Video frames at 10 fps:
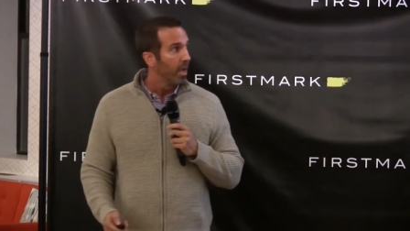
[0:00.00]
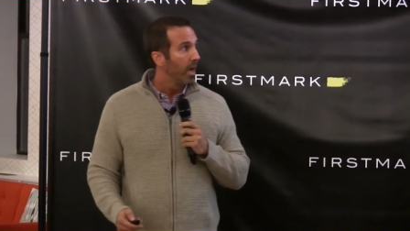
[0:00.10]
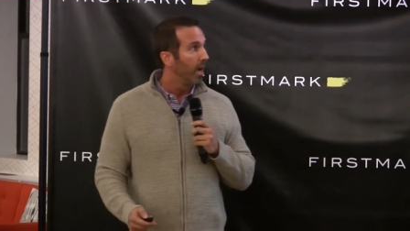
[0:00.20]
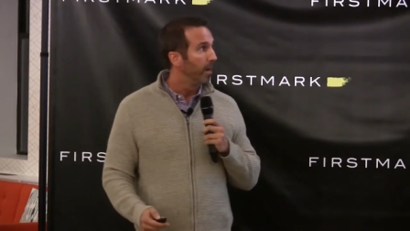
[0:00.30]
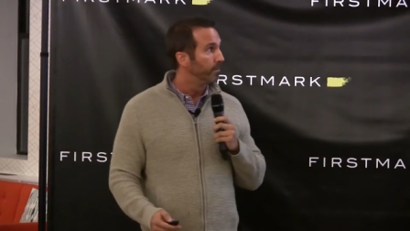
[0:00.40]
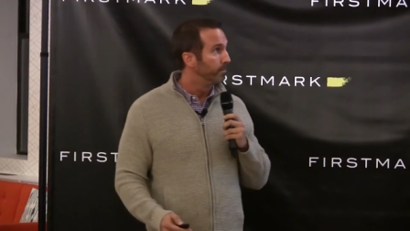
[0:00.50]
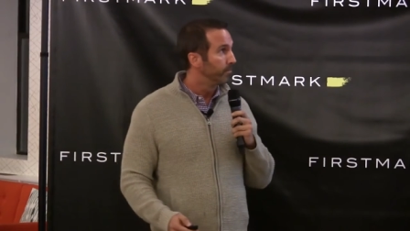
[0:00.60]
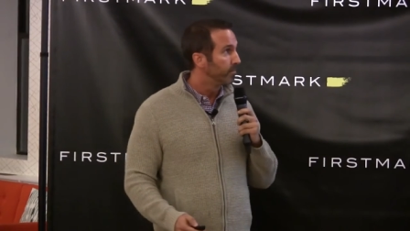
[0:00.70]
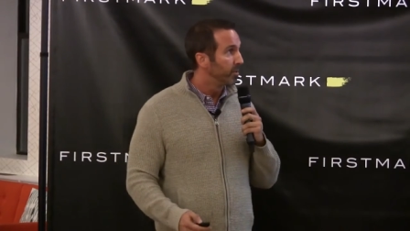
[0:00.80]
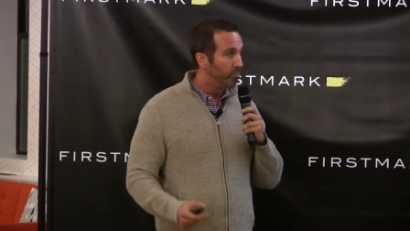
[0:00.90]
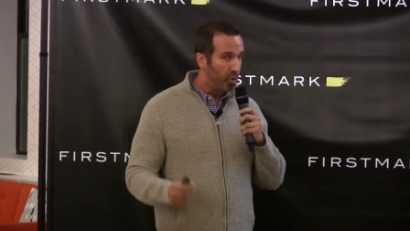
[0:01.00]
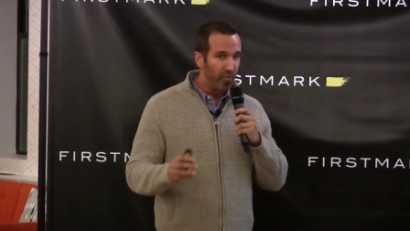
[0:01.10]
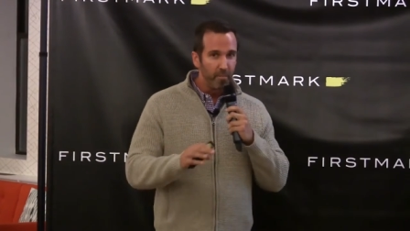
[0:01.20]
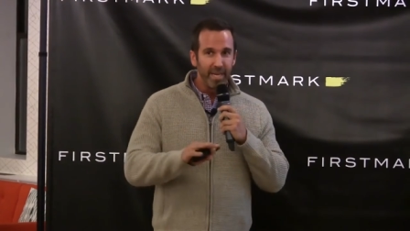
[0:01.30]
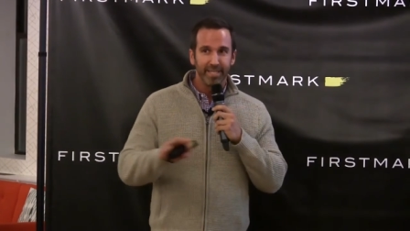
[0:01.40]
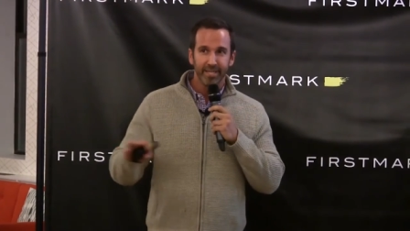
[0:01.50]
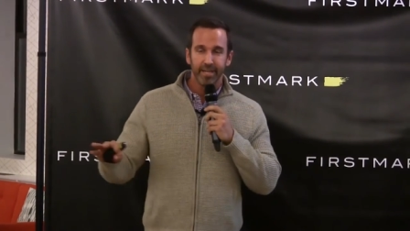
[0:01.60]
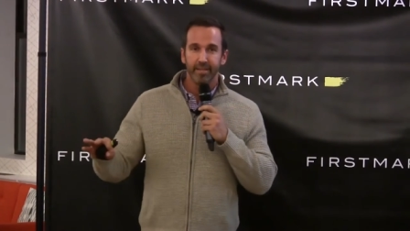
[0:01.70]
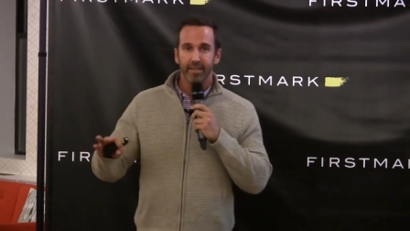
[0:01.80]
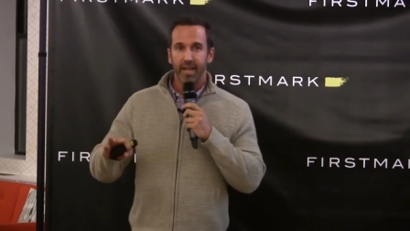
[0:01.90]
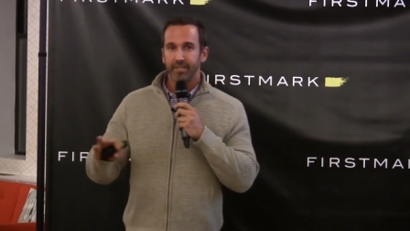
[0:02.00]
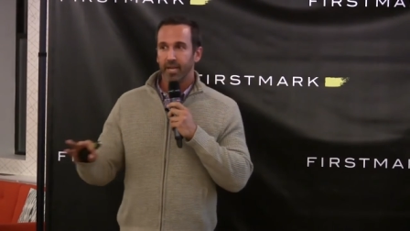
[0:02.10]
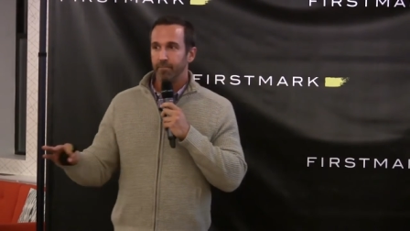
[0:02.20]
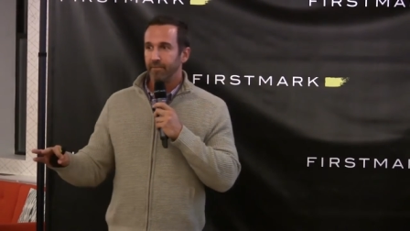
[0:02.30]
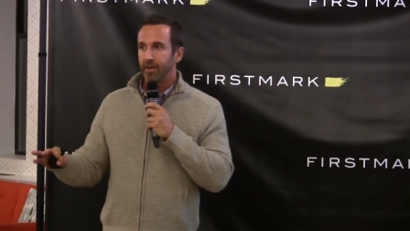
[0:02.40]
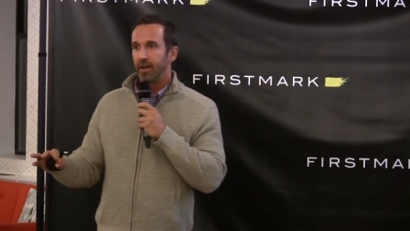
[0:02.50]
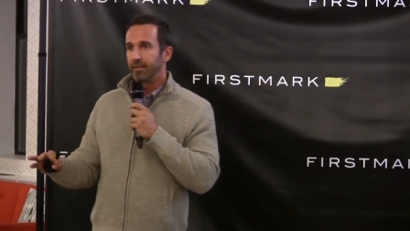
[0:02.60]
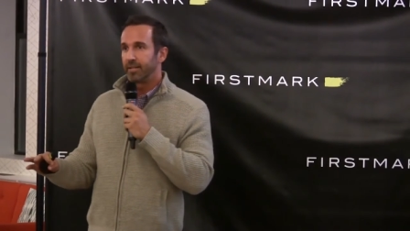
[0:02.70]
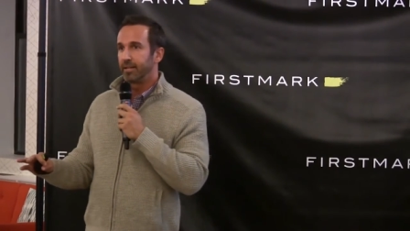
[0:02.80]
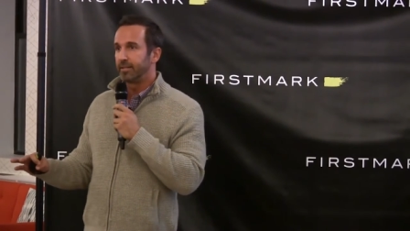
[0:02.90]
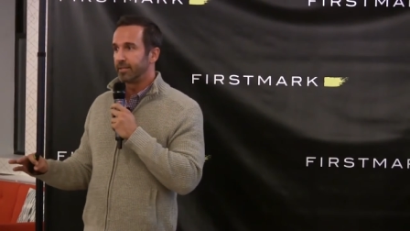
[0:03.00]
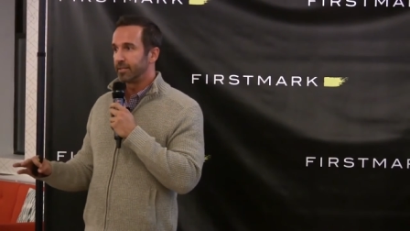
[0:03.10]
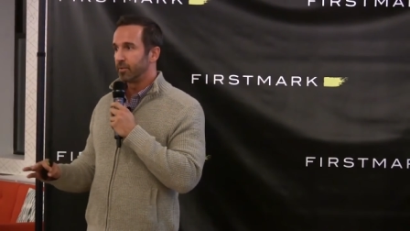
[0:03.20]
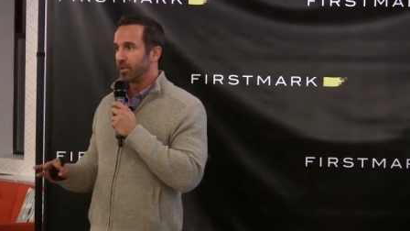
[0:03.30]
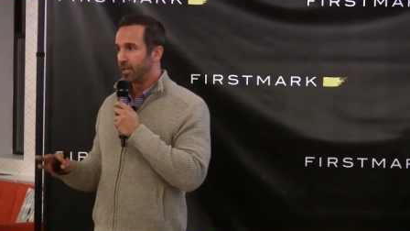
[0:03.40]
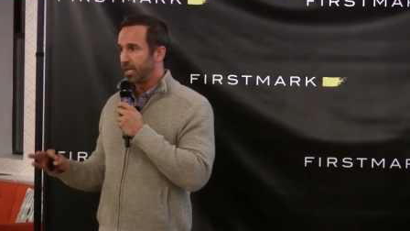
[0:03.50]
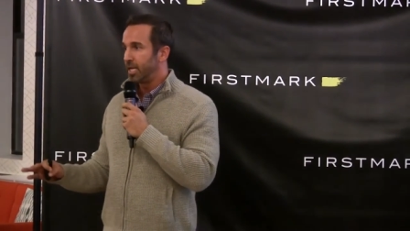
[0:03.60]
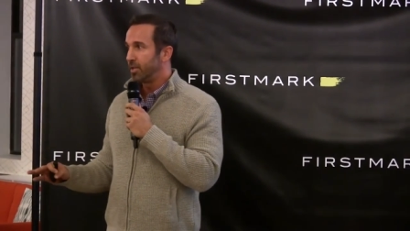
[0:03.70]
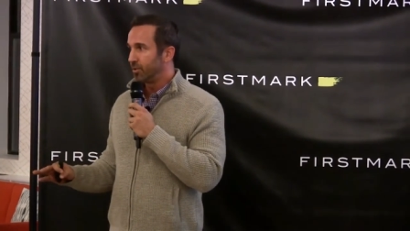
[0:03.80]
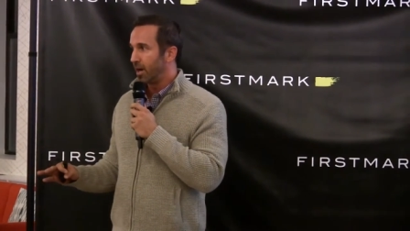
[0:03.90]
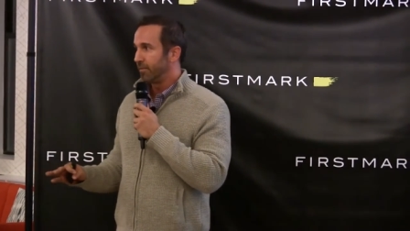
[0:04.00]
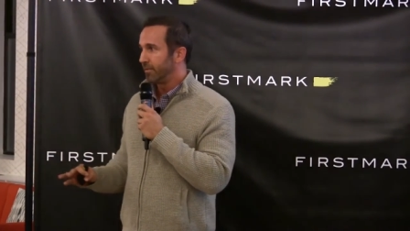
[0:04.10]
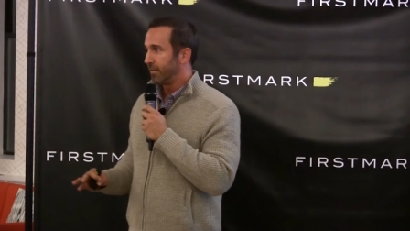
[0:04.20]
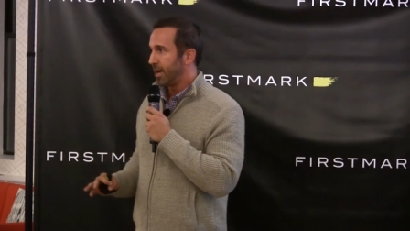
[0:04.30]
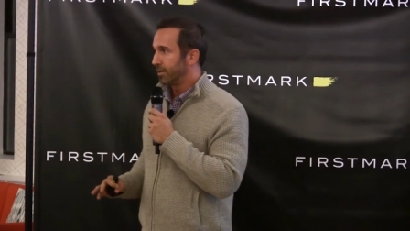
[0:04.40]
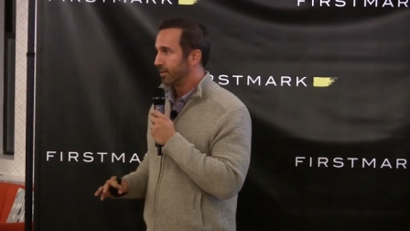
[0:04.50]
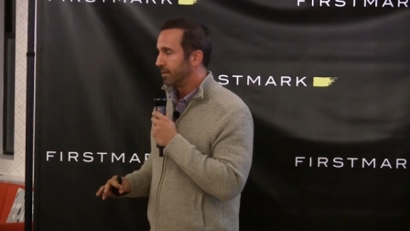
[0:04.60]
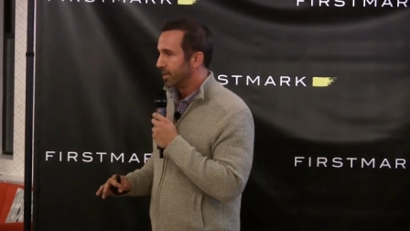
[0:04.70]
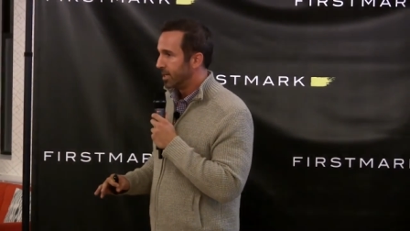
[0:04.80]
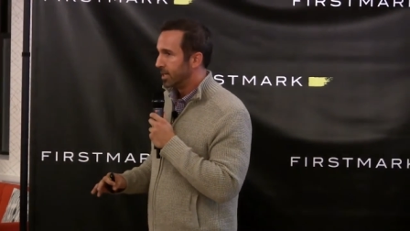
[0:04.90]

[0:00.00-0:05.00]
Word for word: Um, movement in that type of content is sort of the key driving factor.